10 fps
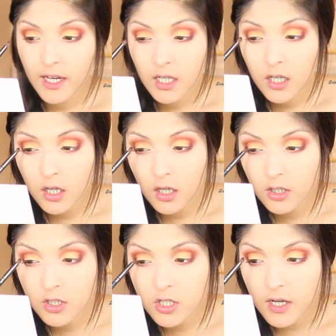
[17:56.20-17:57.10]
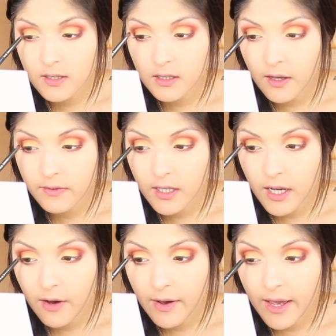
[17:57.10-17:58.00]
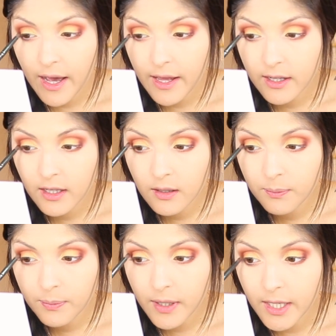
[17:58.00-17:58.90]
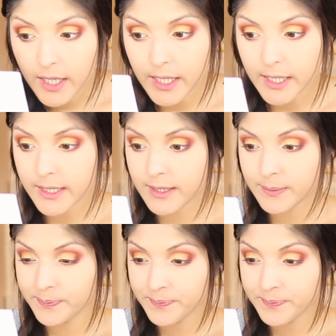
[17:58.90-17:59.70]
I could have just left it how I had it, but